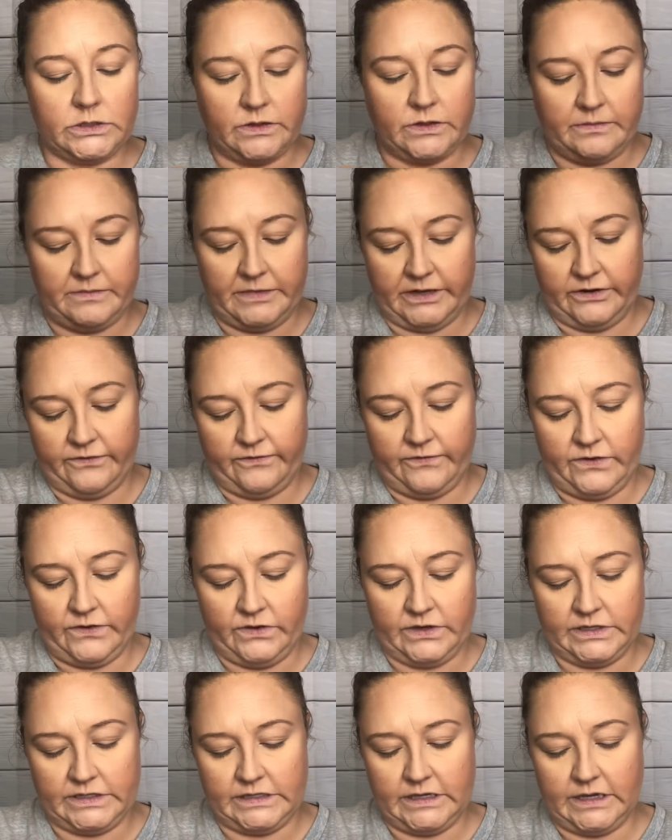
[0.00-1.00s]
So I'm going to
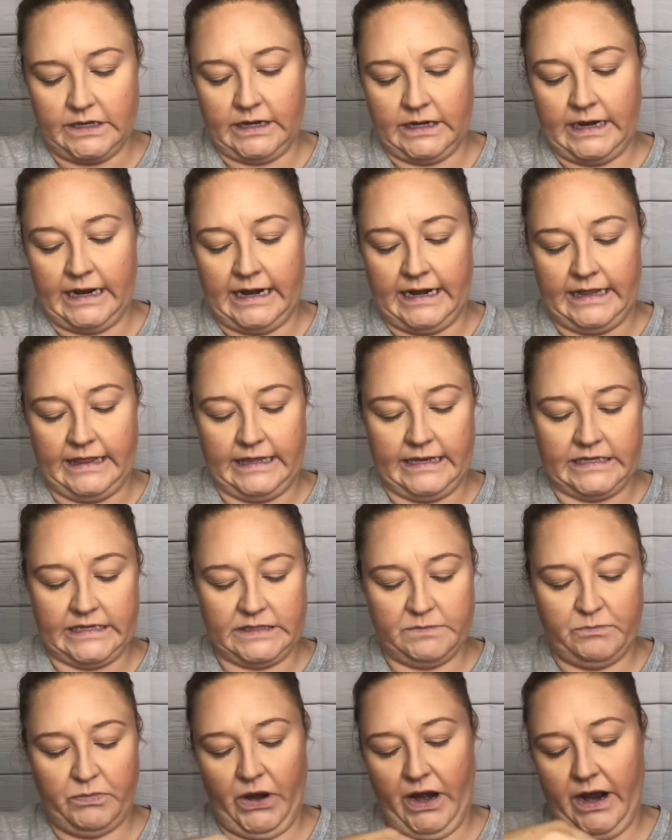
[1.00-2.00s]
focus on kind of
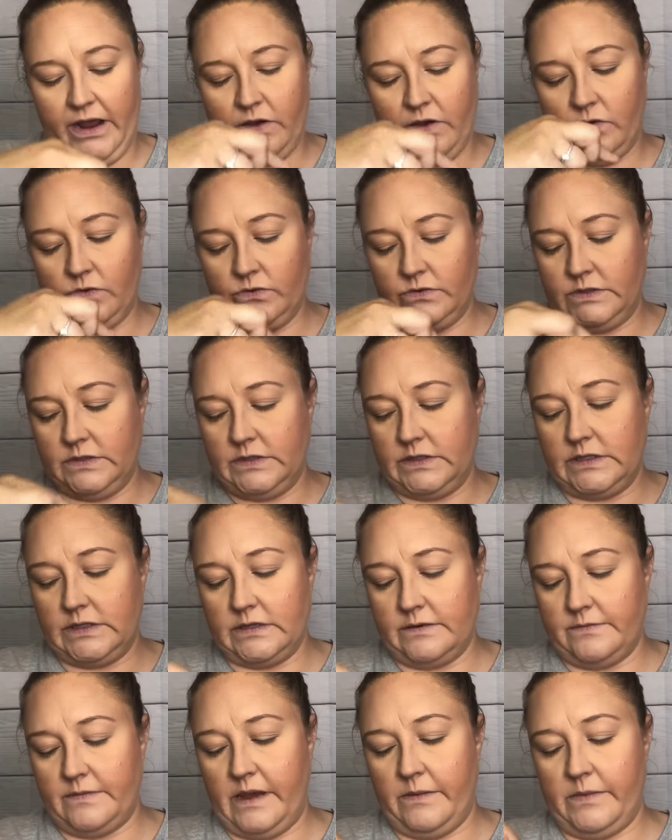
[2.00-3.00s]
these browns
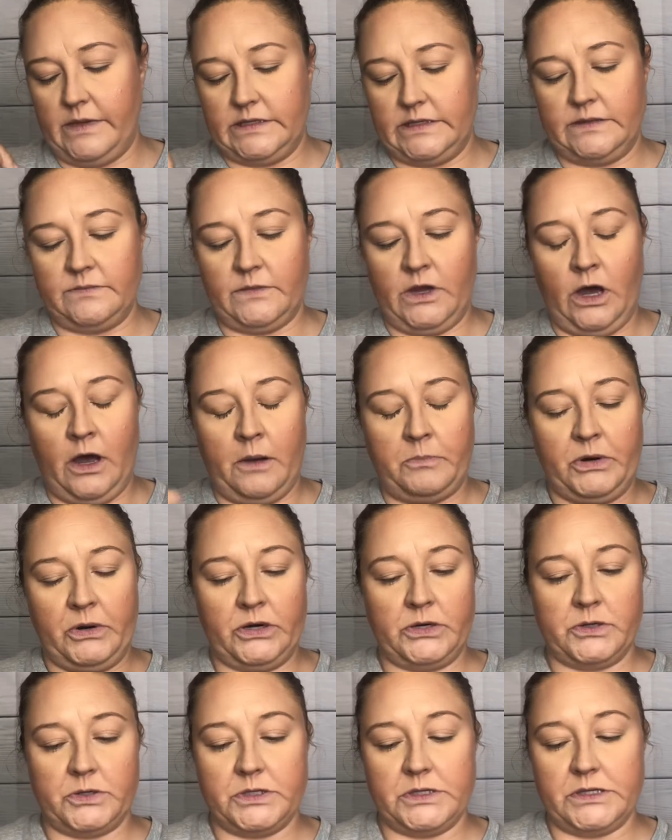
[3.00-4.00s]
and maybe some
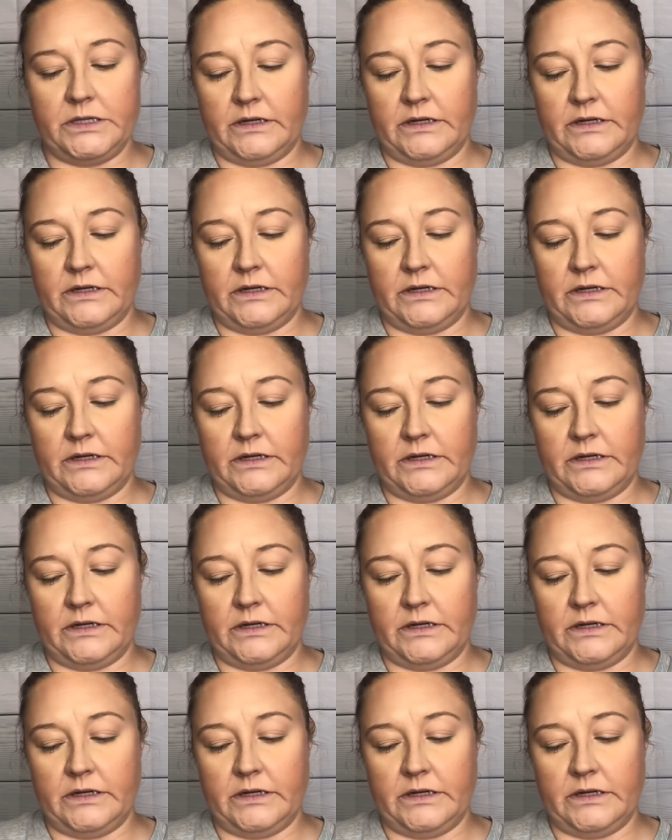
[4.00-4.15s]
coppers.